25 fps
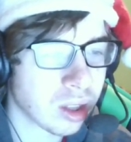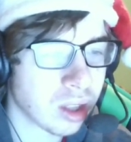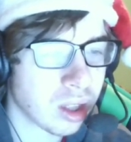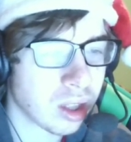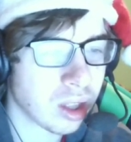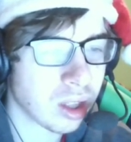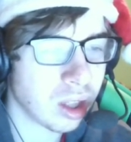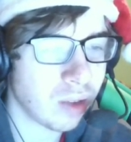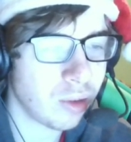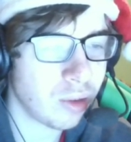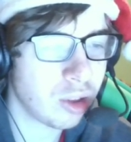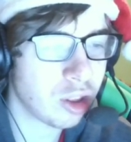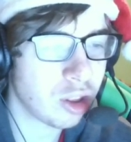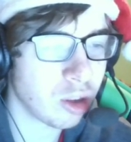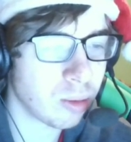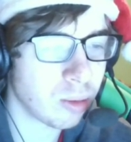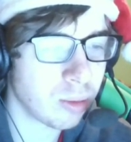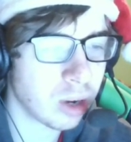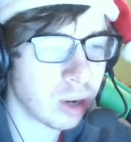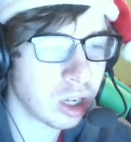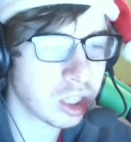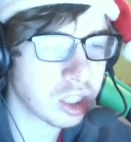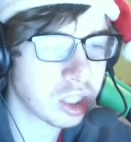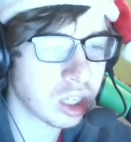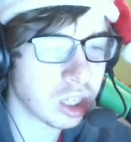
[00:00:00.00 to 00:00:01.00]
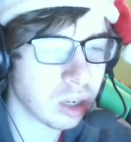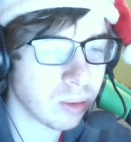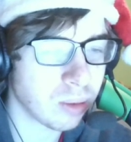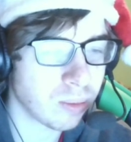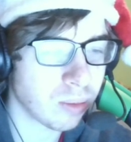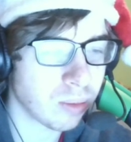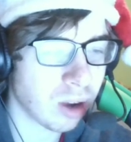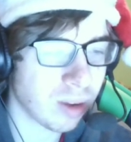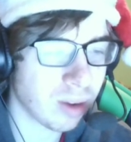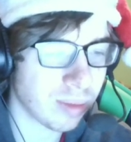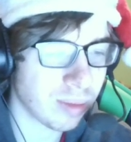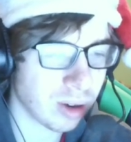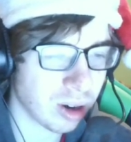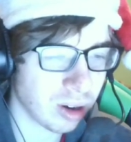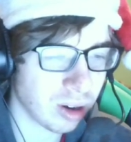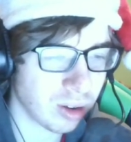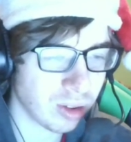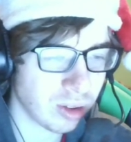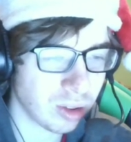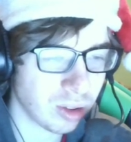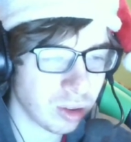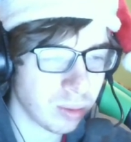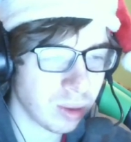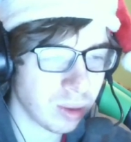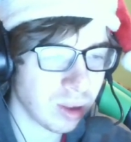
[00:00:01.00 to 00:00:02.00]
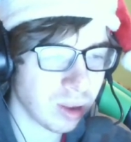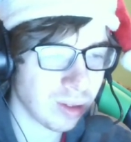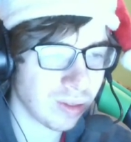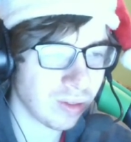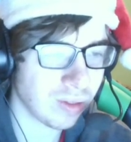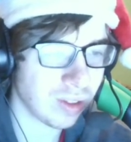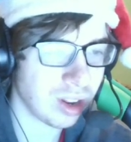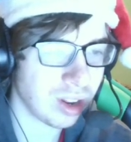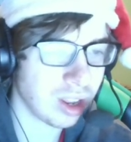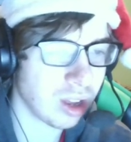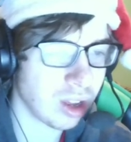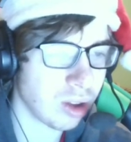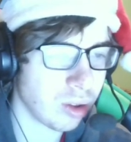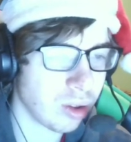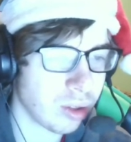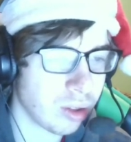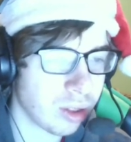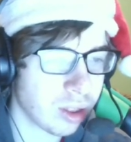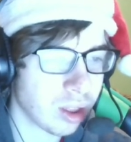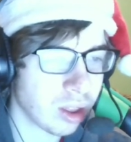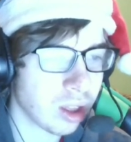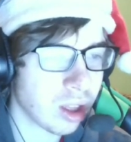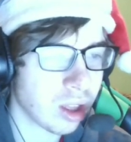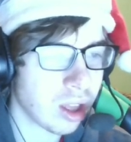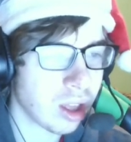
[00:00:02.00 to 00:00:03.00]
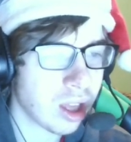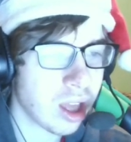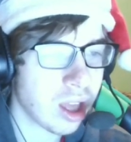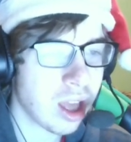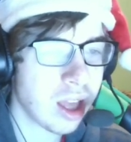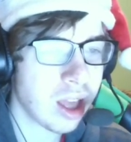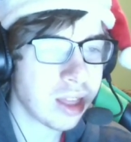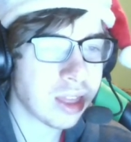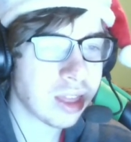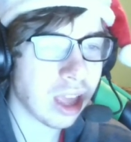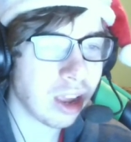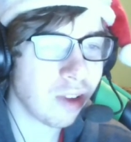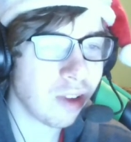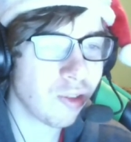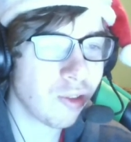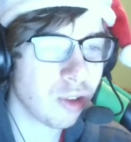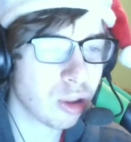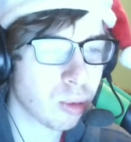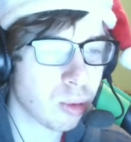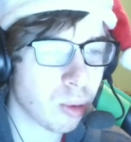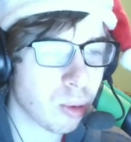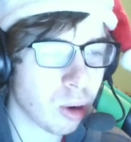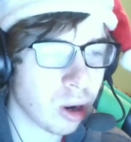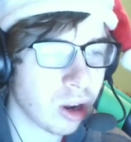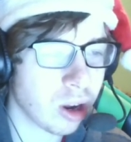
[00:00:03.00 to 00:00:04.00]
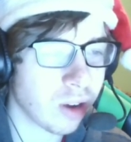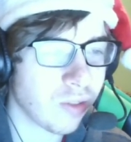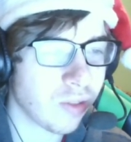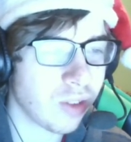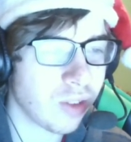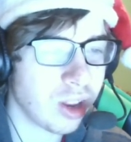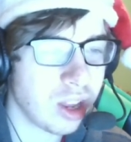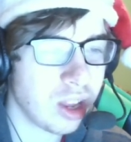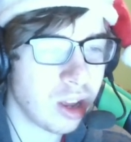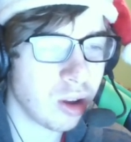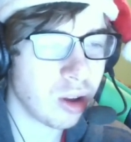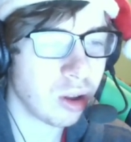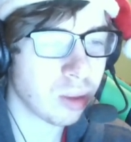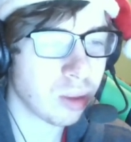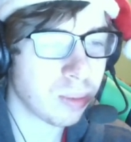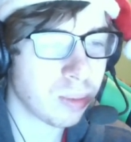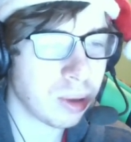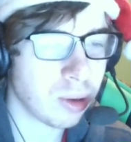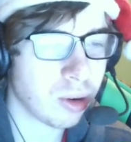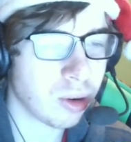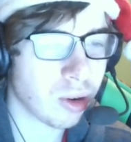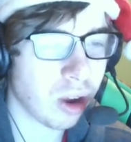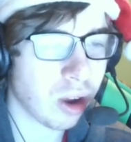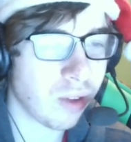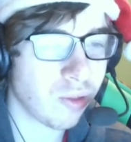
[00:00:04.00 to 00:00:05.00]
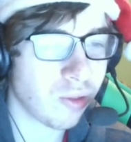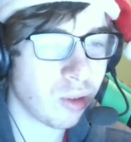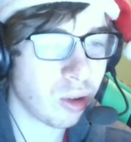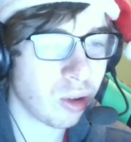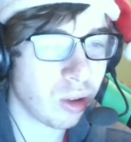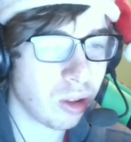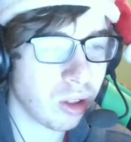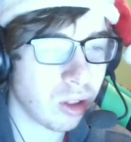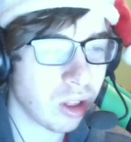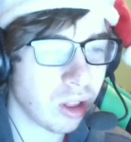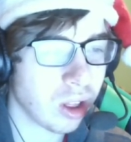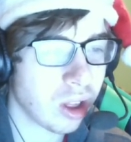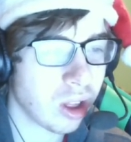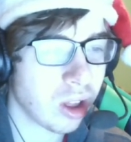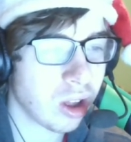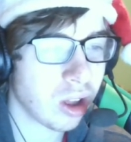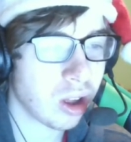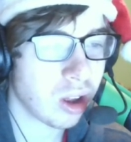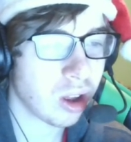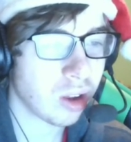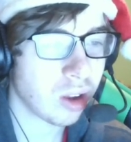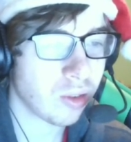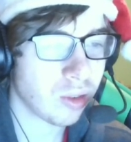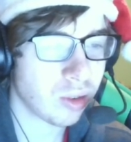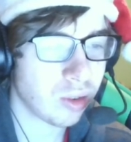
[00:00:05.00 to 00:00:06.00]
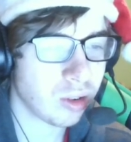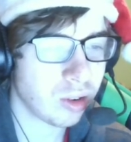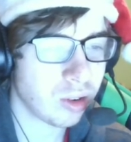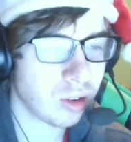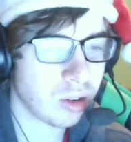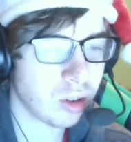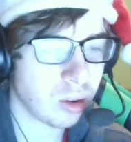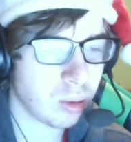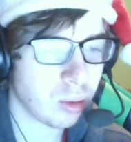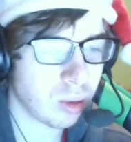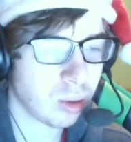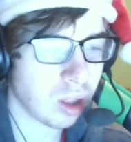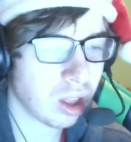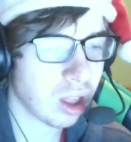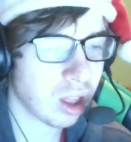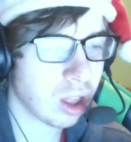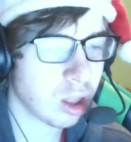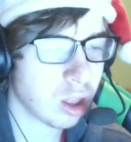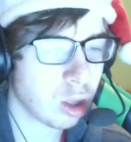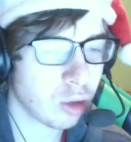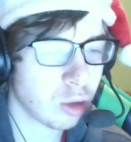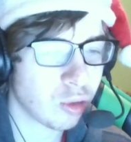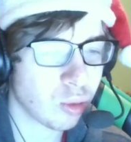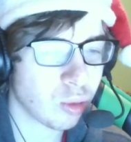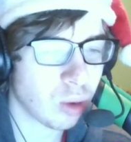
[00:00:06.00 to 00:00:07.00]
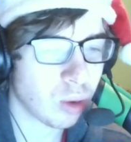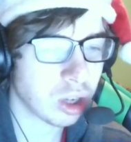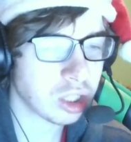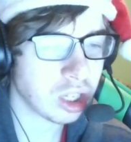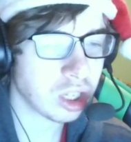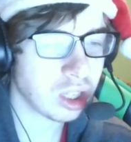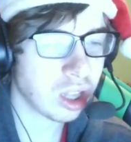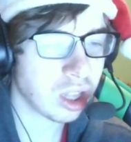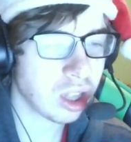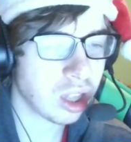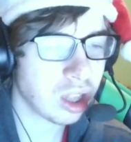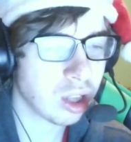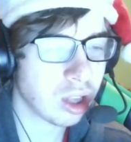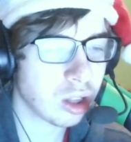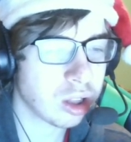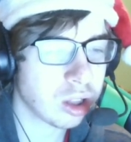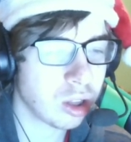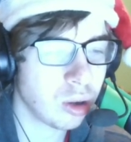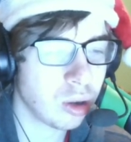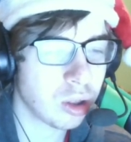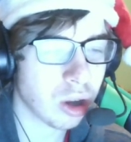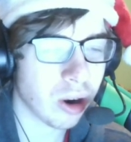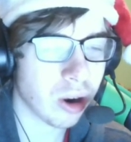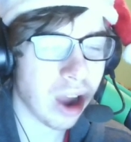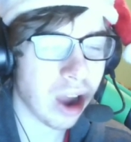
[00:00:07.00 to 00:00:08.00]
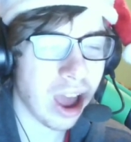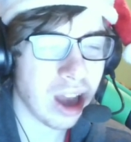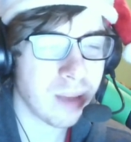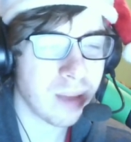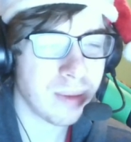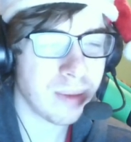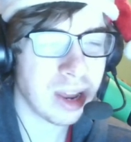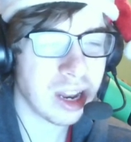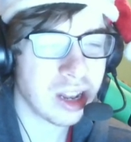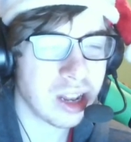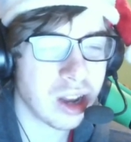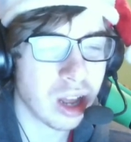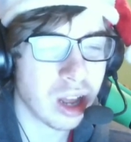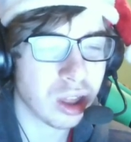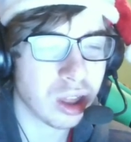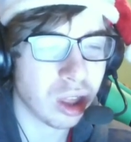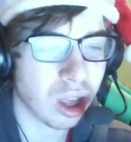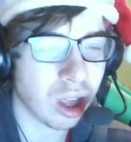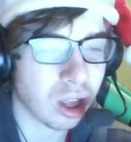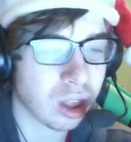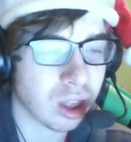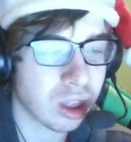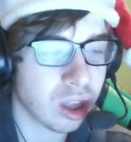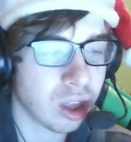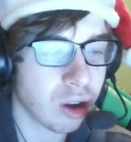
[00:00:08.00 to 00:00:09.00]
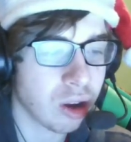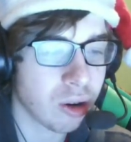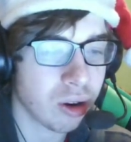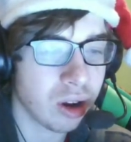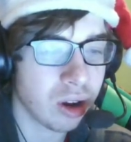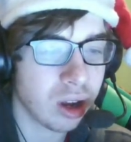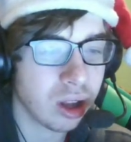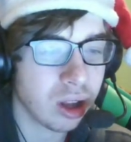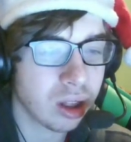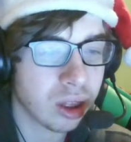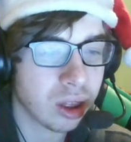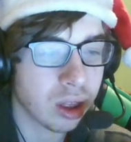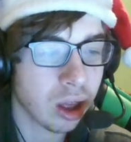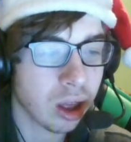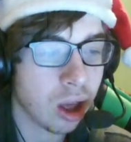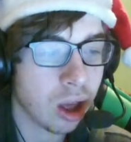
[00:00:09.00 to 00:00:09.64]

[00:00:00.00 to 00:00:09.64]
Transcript: Love you so much, and Bombheart will do me videos. Thank you for supporting our videos. Be grateful for doing. Thanks for watching. This includes our animated Nuzlocke series.